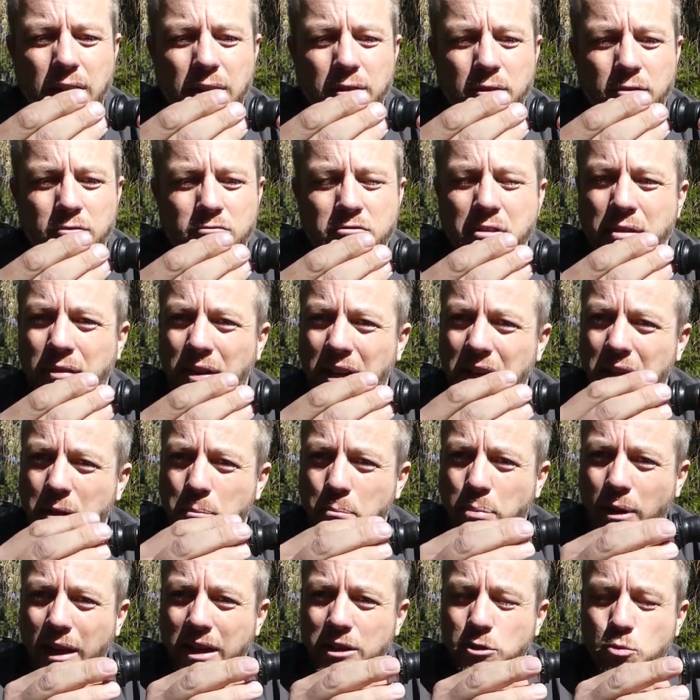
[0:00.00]
riveted in
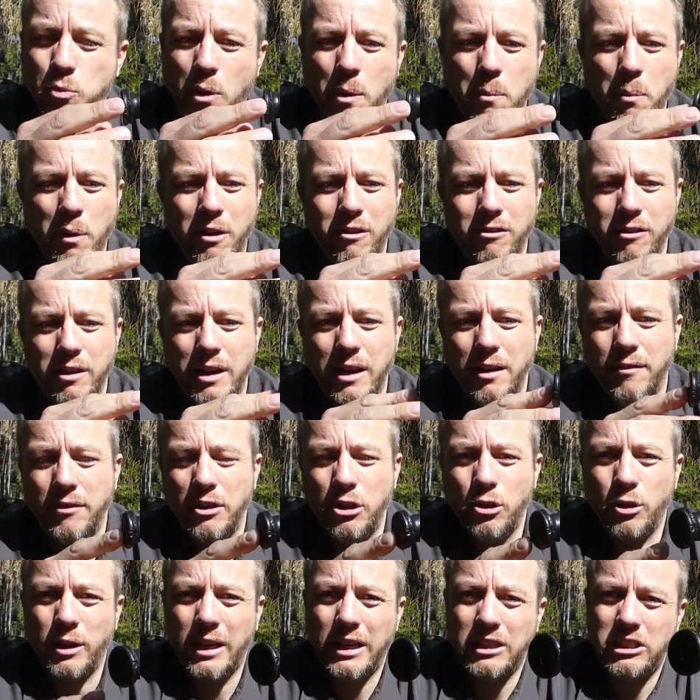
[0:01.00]
place one way or another.
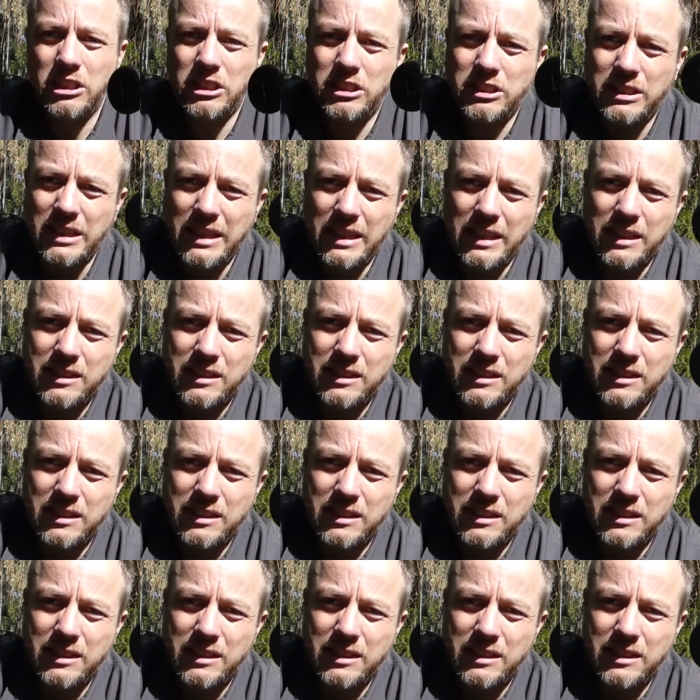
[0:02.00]
You can actually see the